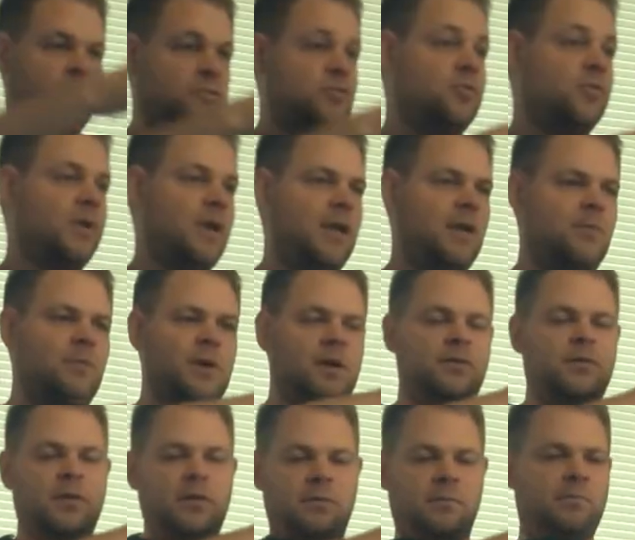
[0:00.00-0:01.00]
a train,
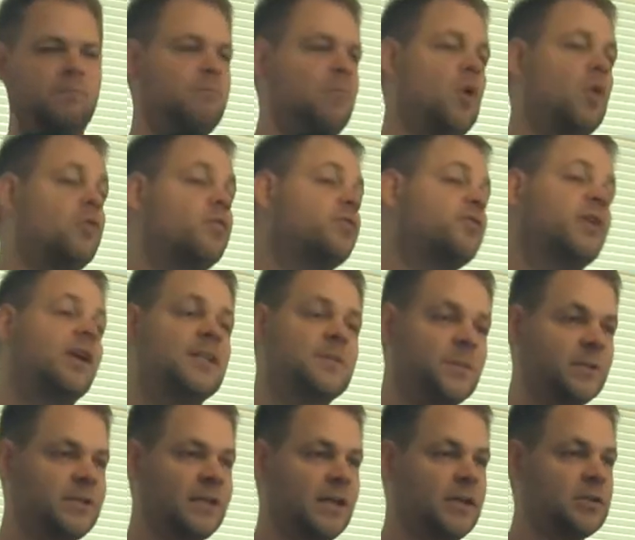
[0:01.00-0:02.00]
whatever mode of
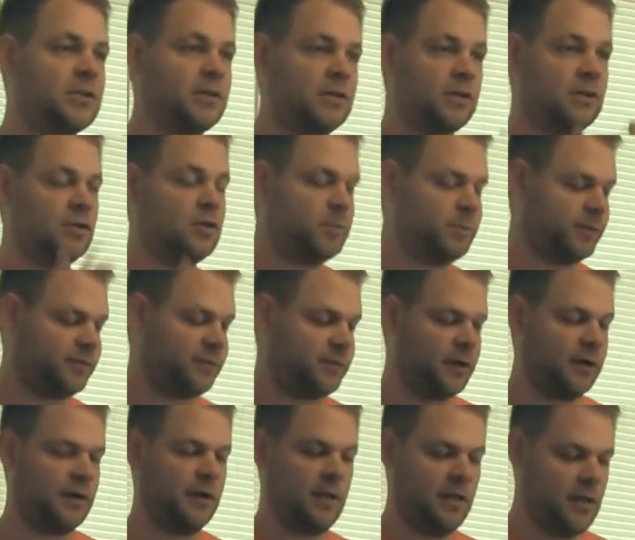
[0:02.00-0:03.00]
transportation you
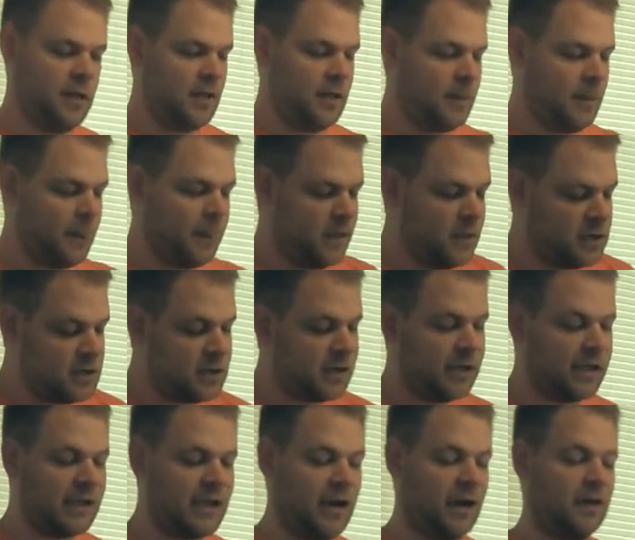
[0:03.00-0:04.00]
prefer, you
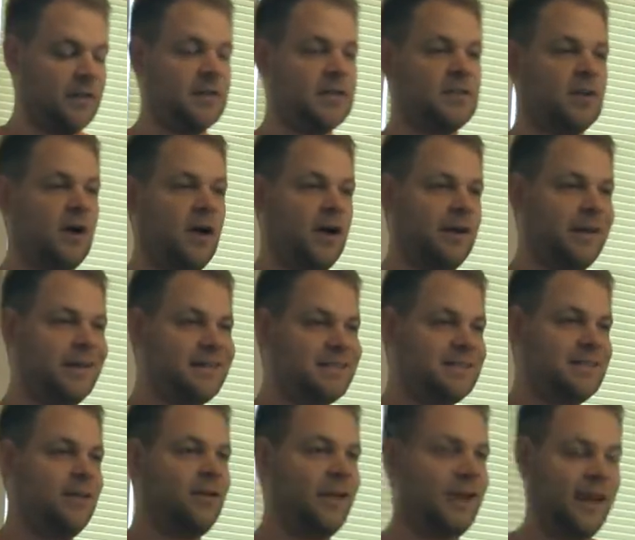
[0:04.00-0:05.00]
can carry this on and still